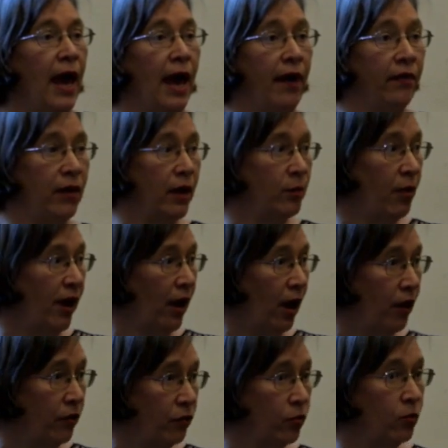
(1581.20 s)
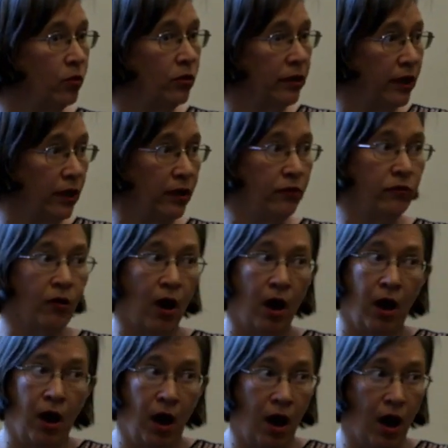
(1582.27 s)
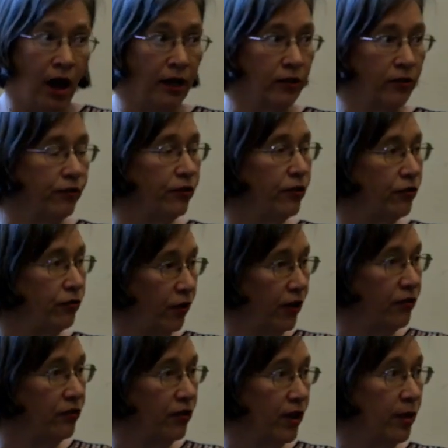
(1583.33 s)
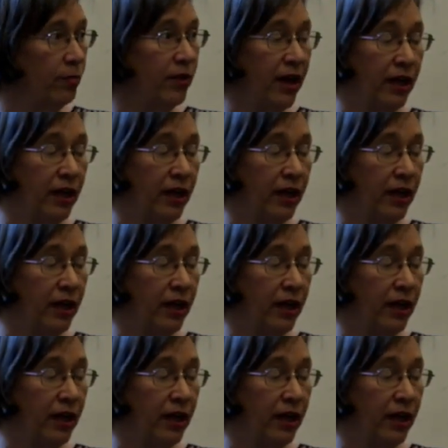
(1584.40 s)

And then my high school kids, I learned to trust them,